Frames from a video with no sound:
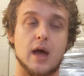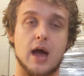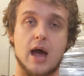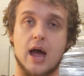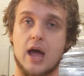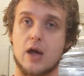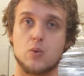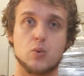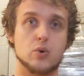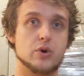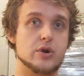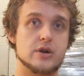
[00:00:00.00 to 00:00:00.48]

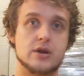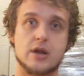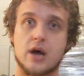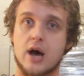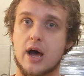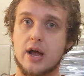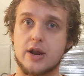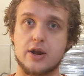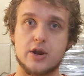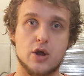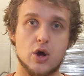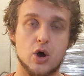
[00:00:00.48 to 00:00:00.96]
I would
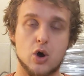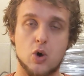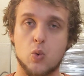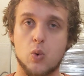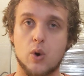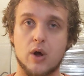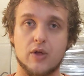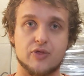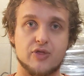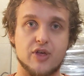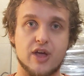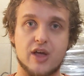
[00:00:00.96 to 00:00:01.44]
not know
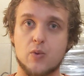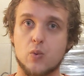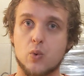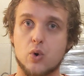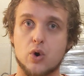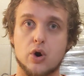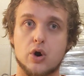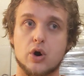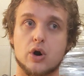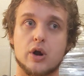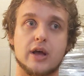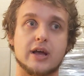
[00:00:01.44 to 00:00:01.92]
what they
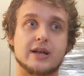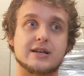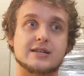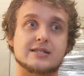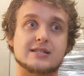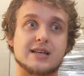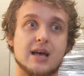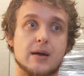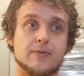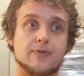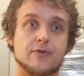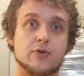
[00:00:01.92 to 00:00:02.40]
were
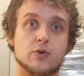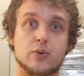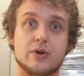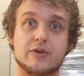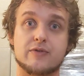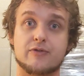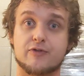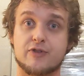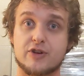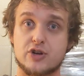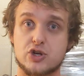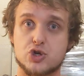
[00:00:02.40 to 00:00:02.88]
except for
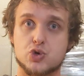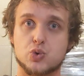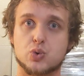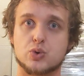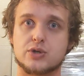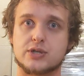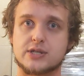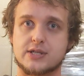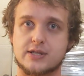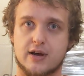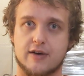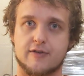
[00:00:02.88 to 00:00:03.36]
when
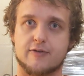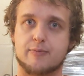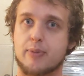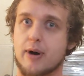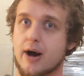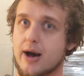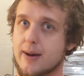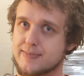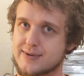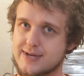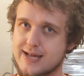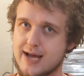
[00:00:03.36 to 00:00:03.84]
visual stuff
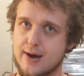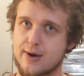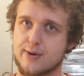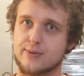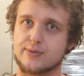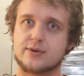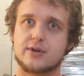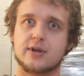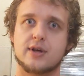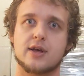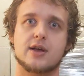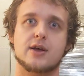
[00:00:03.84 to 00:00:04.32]
popped
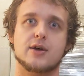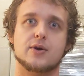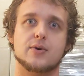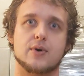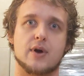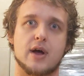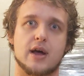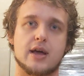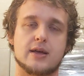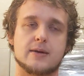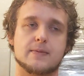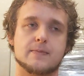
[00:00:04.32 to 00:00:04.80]
out,
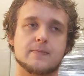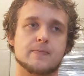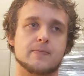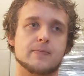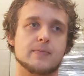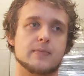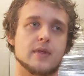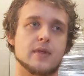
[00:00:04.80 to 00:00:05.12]
right?